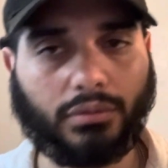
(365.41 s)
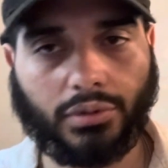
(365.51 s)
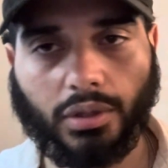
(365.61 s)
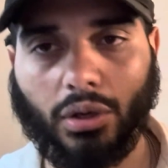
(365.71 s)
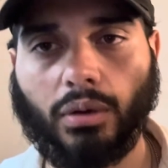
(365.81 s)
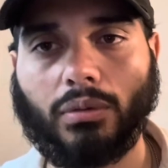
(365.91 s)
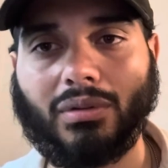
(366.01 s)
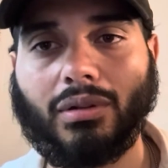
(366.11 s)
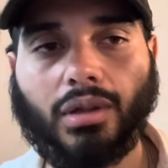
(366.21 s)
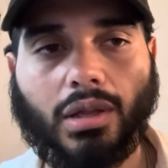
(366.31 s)

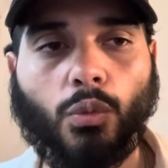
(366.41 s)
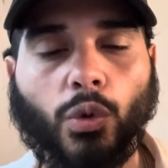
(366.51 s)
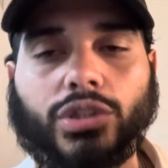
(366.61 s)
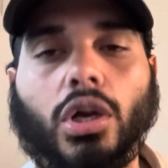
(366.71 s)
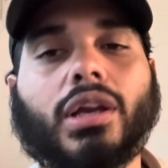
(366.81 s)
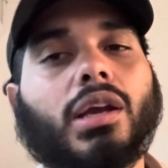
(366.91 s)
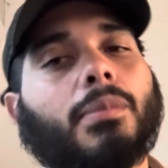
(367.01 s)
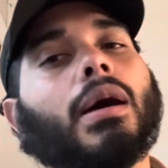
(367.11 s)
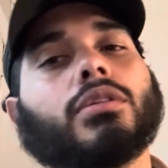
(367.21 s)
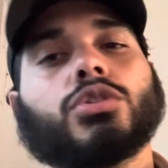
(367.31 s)
we're talking
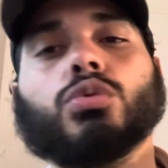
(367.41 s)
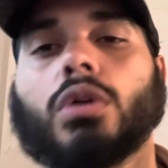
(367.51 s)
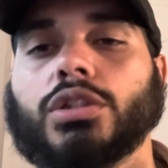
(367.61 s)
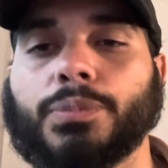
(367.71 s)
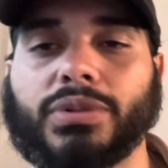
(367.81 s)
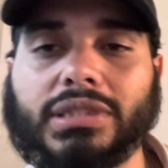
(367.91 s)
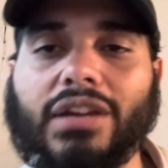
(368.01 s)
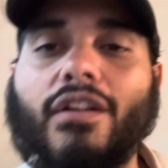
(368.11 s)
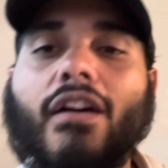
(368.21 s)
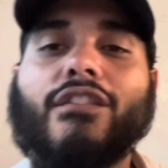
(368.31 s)
about 200%,